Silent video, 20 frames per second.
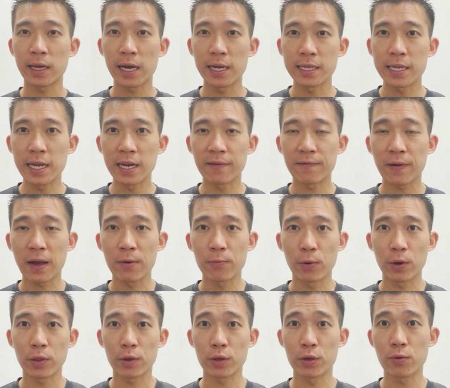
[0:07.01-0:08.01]
identify
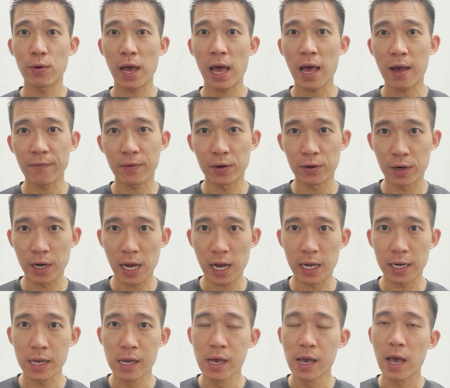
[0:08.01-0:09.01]
whether you have it or
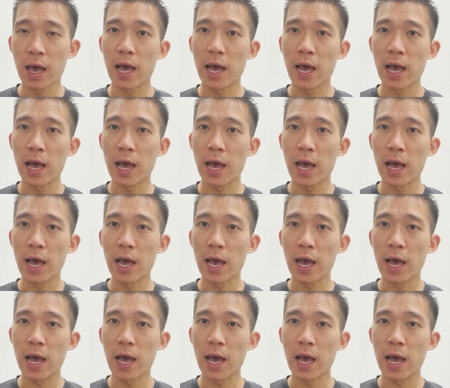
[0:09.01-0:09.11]
not,